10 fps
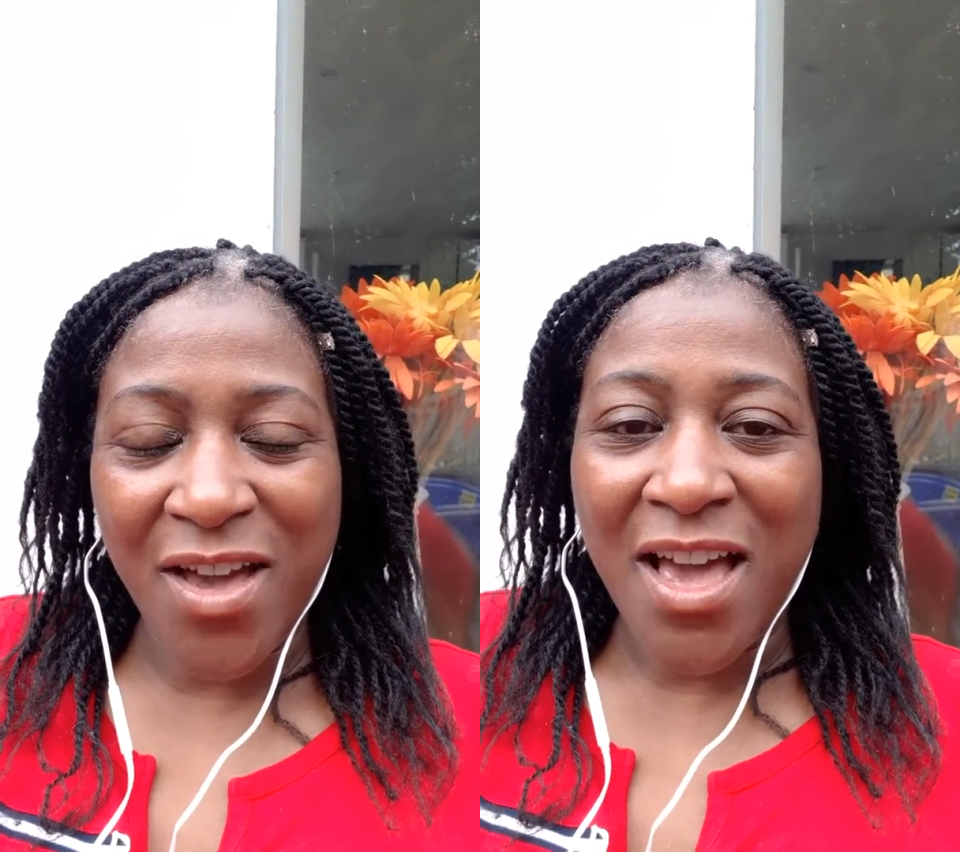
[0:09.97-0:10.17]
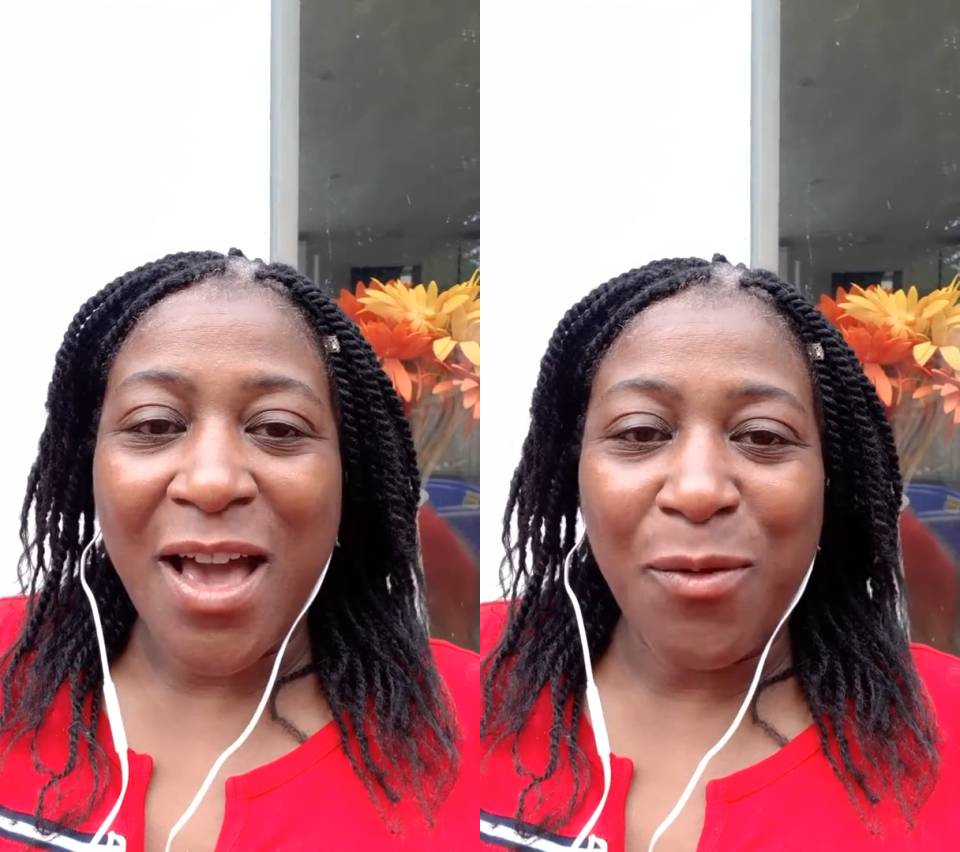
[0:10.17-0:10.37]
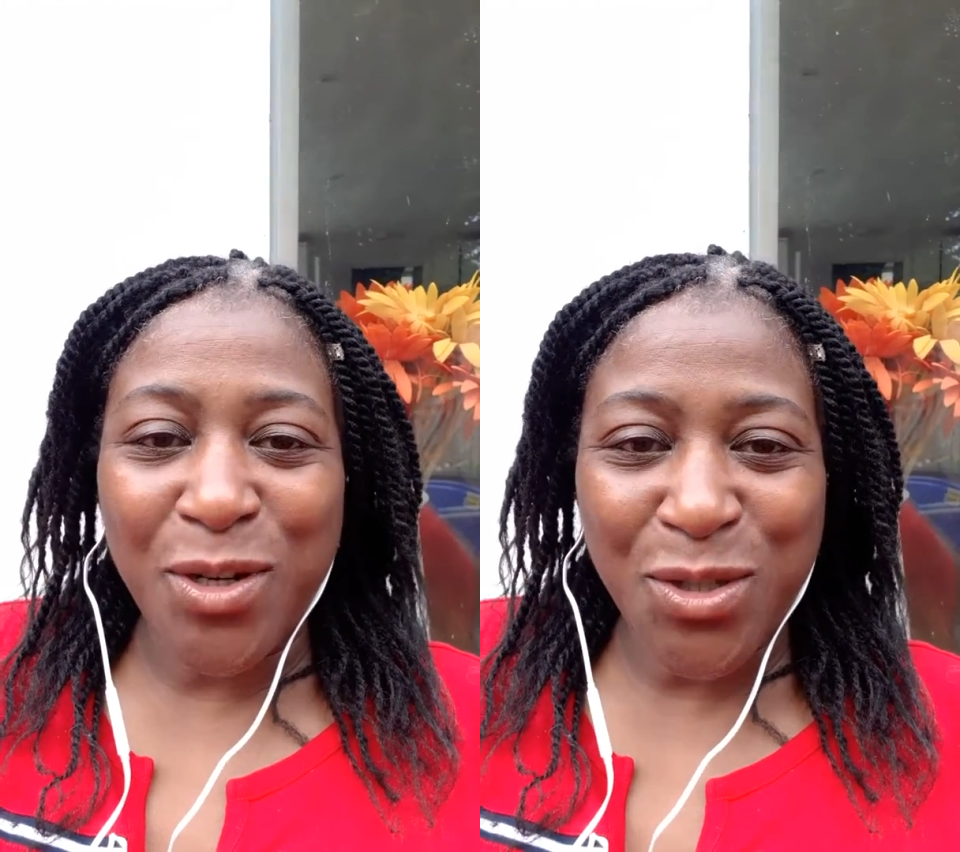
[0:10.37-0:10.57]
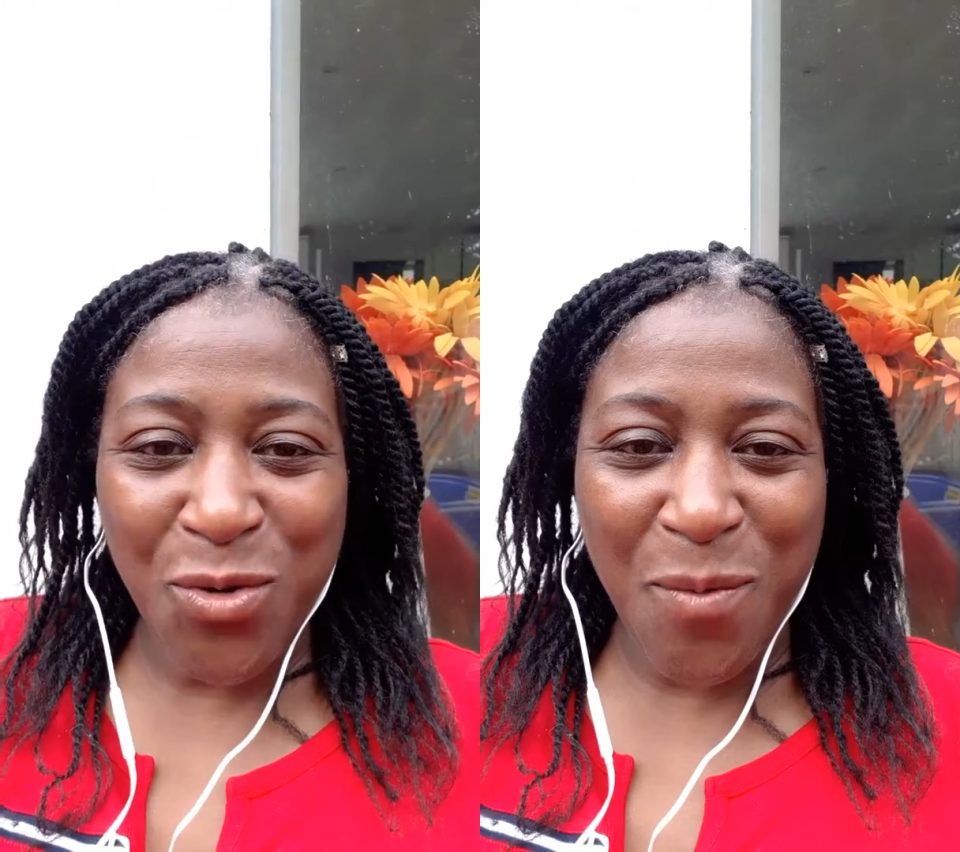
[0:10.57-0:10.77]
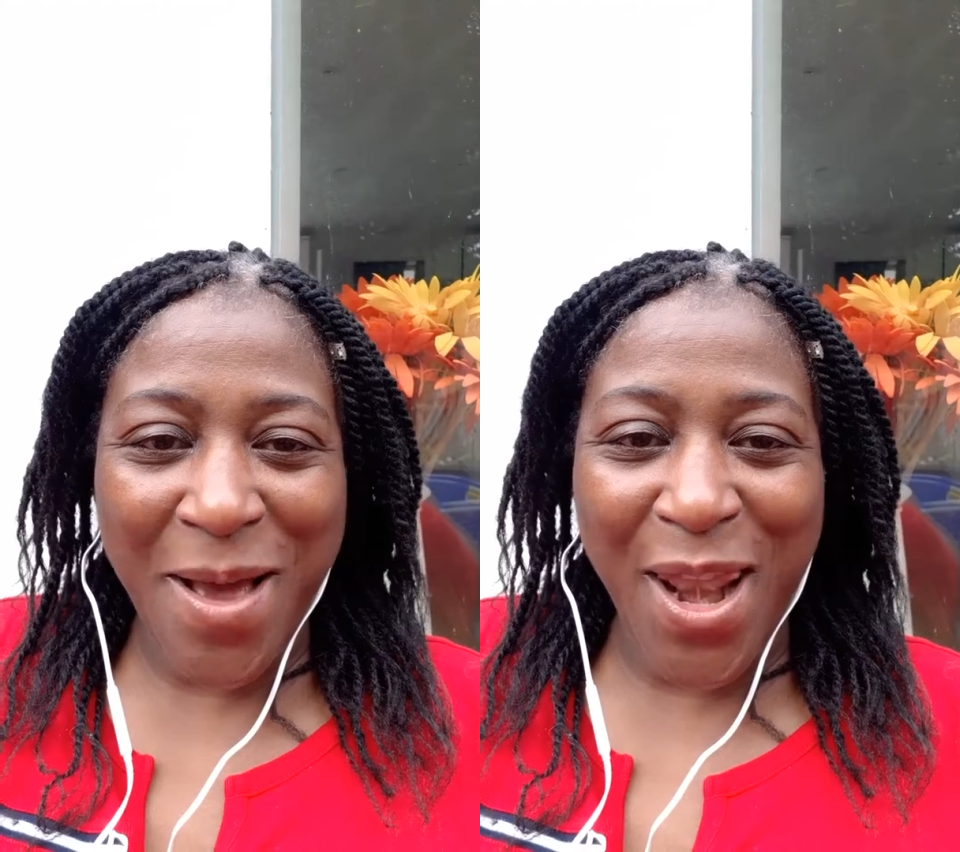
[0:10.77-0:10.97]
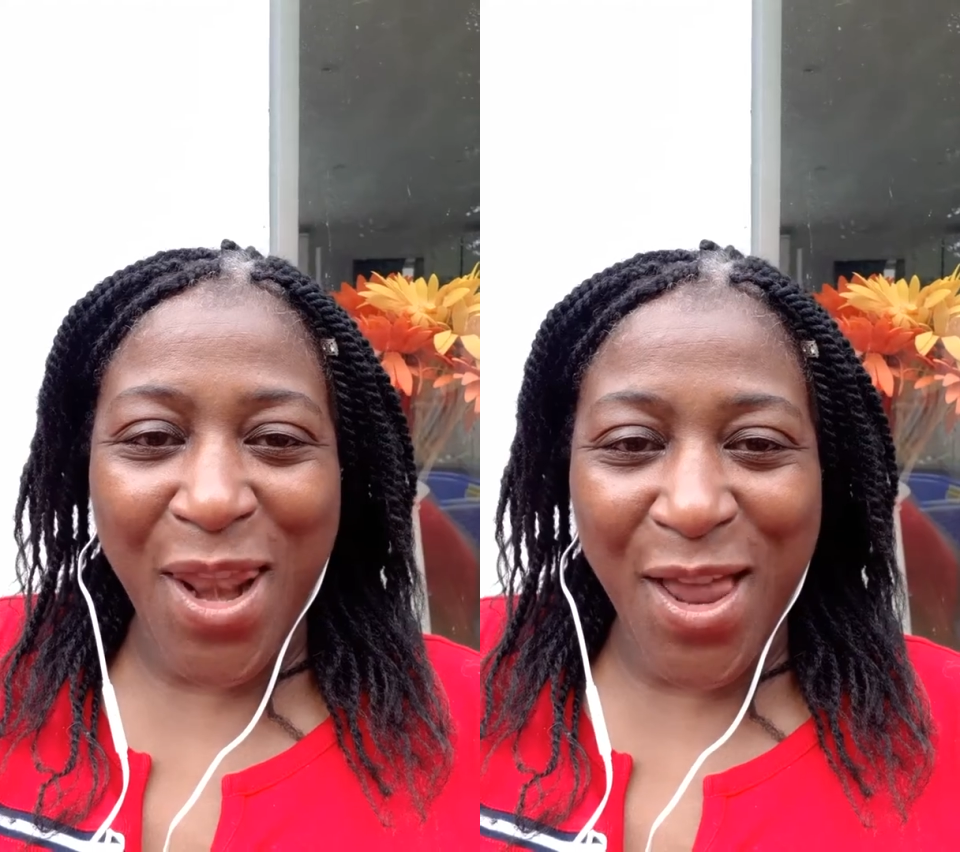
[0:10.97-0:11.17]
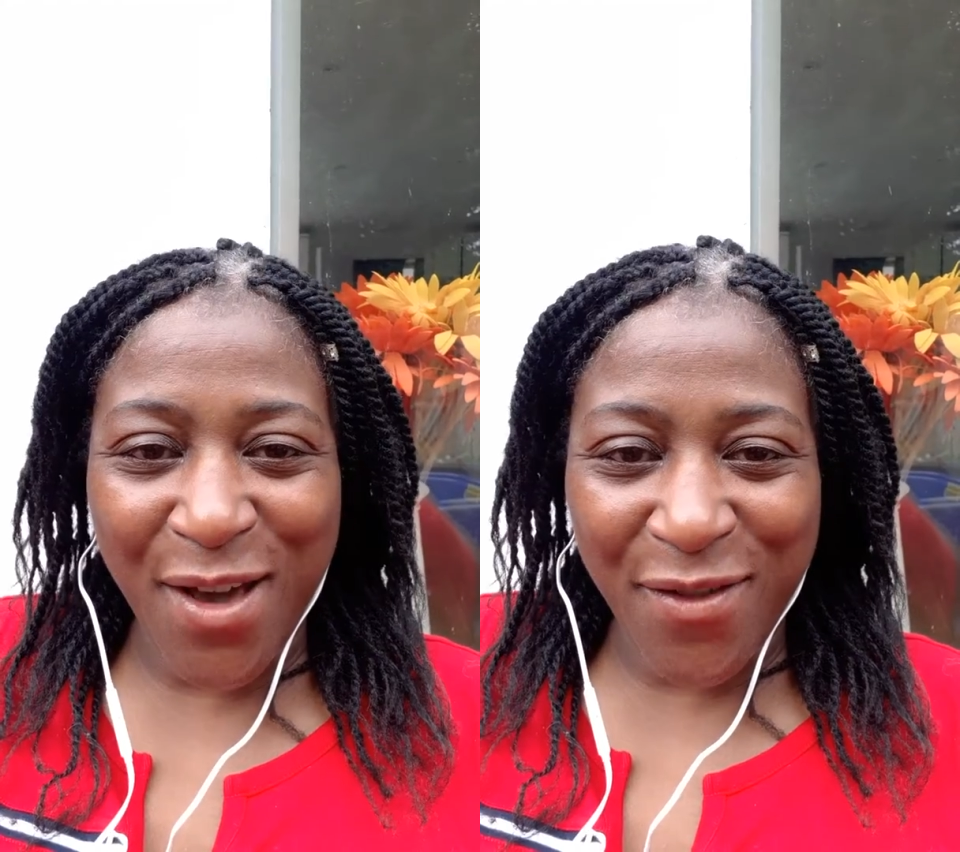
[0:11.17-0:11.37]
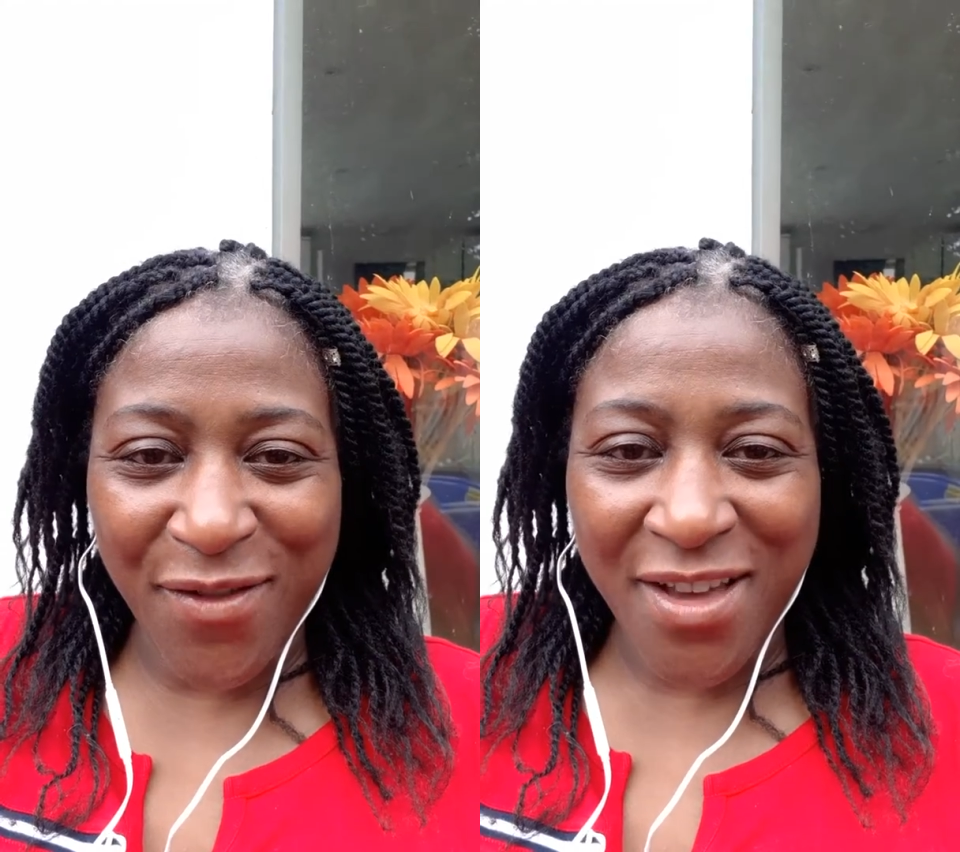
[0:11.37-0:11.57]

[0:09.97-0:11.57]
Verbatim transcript: I want to talk about love.